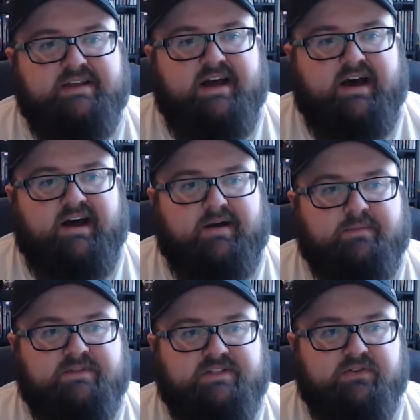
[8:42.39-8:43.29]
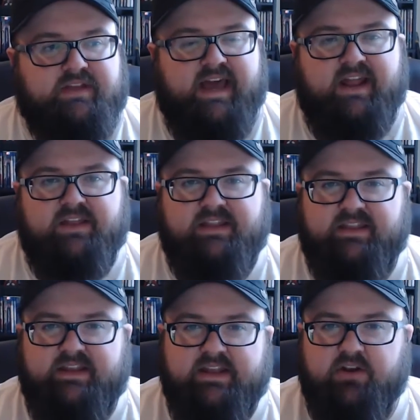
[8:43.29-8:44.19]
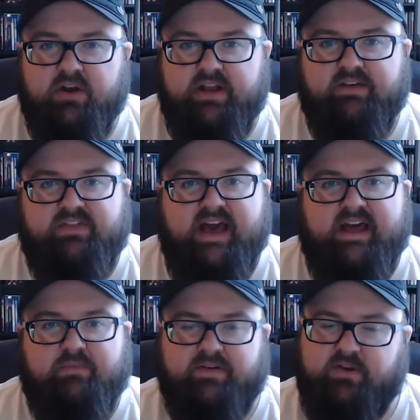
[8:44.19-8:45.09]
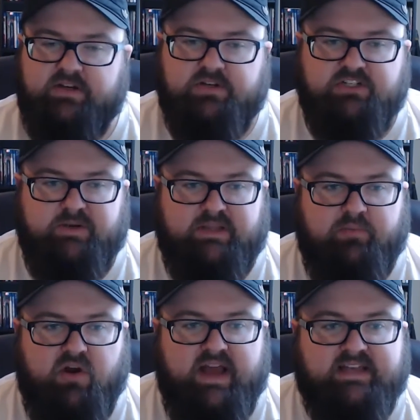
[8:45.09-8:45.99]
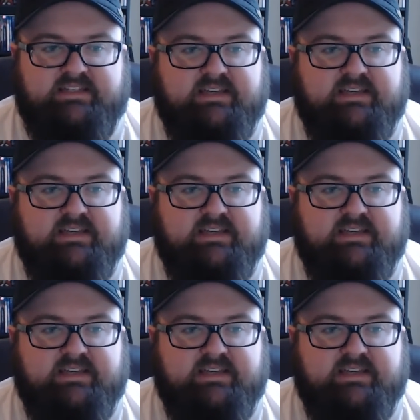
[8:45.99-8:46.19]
So kind of the nitty gritty of that, I've already told you about the price.